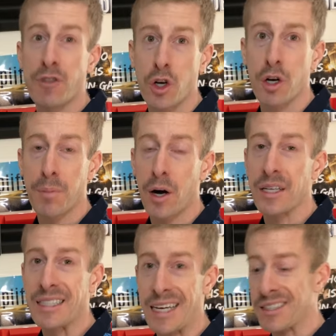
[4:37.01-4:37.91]
third-party
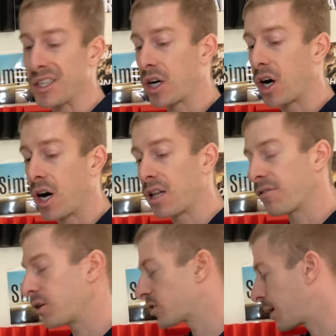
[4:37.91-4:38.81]
testing on all of
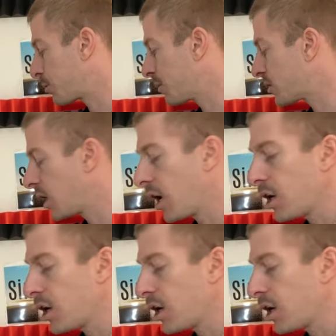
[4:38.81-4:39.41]
their supplements.